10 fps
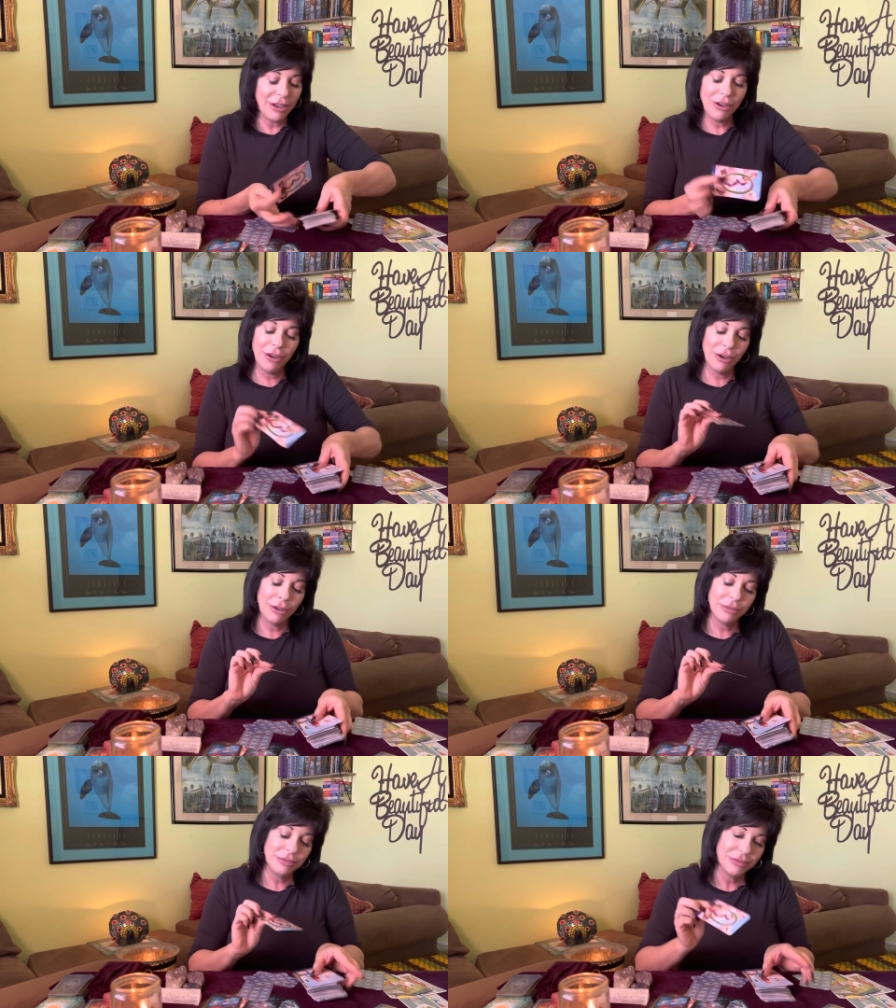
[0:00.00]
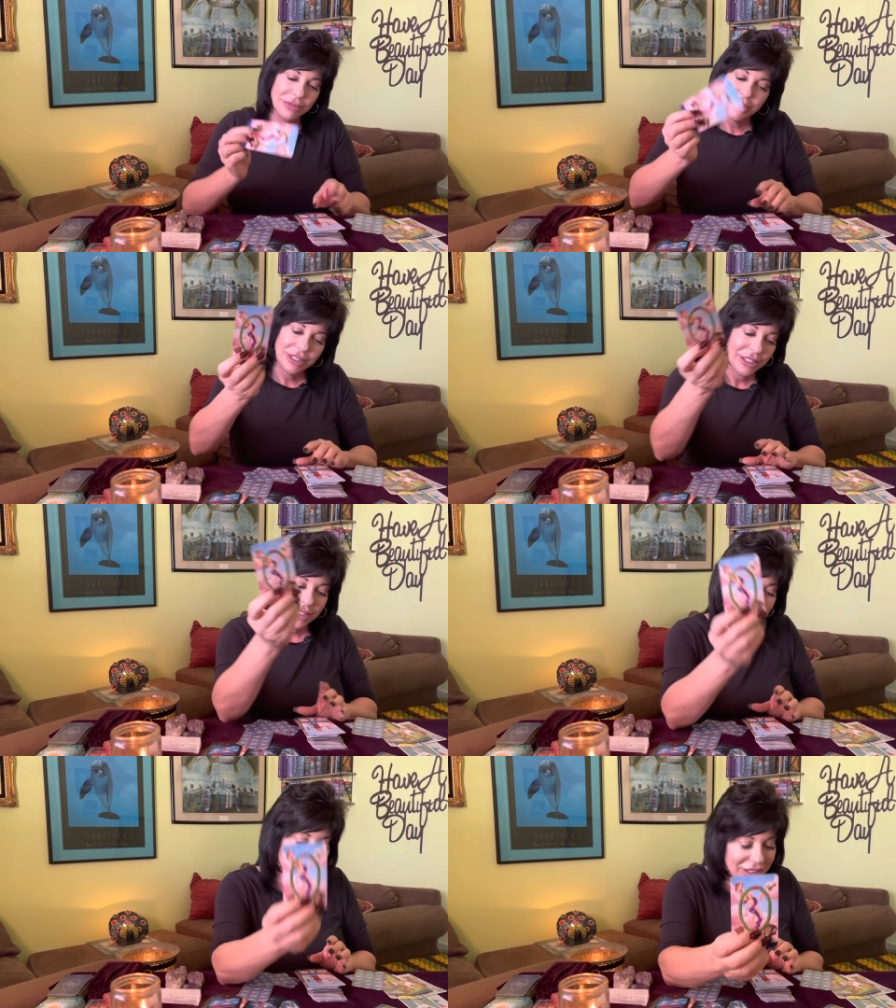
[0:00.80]
Uh oh.
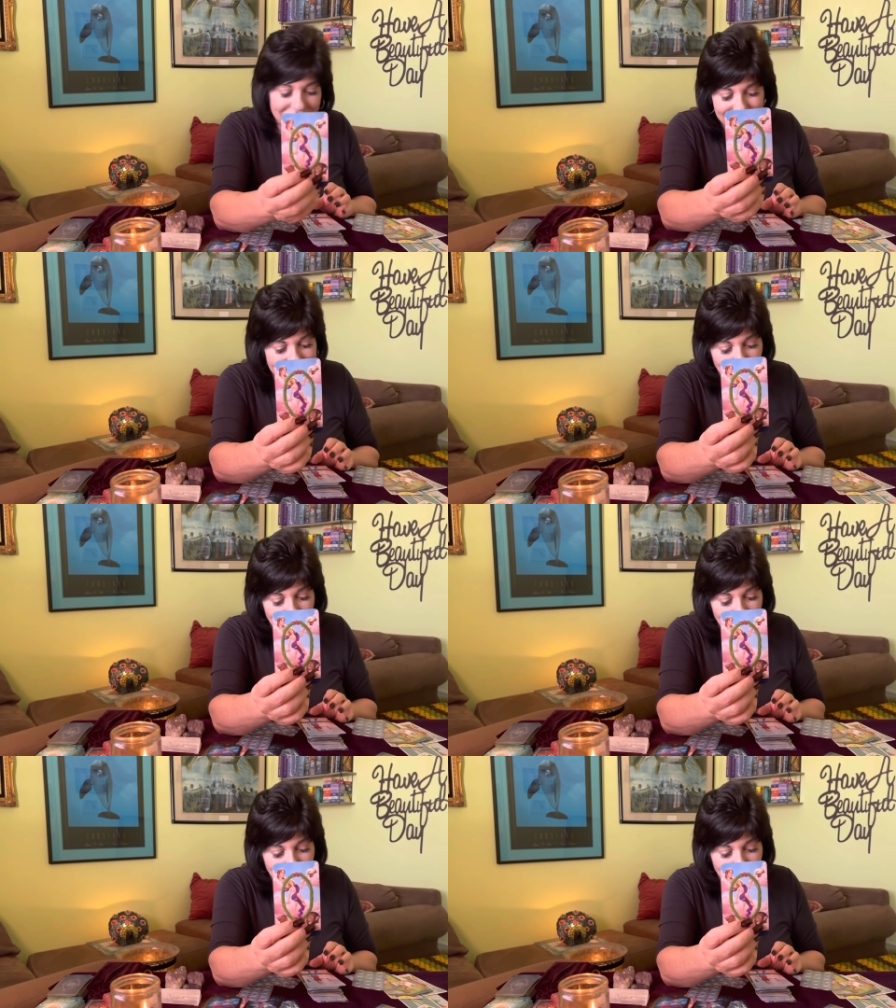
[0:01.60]
It's a